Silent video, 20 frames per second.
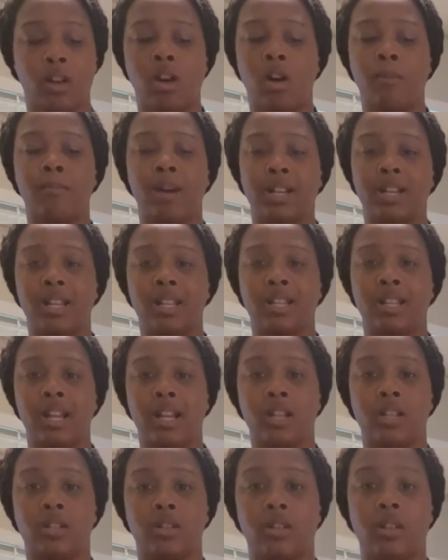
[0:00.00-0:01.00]
My
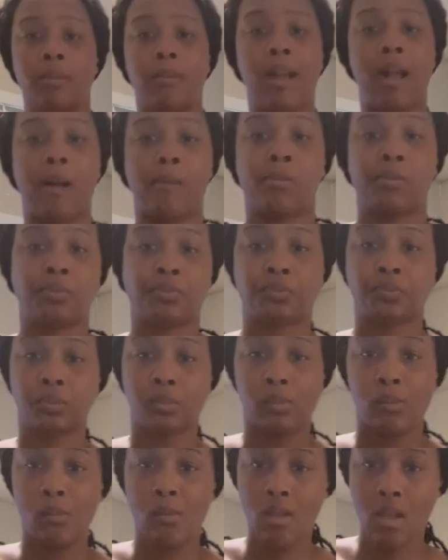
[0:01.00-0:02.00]
destination's on the map.
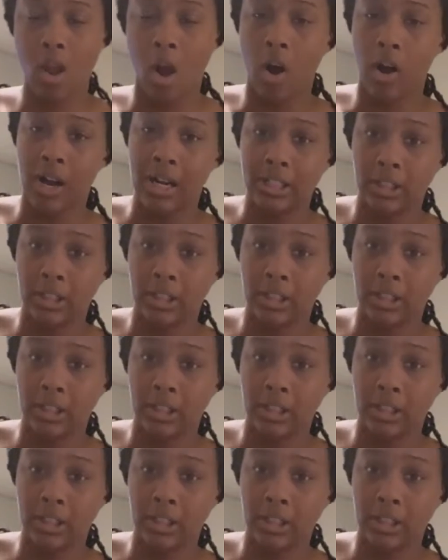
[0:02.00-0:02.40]
All right,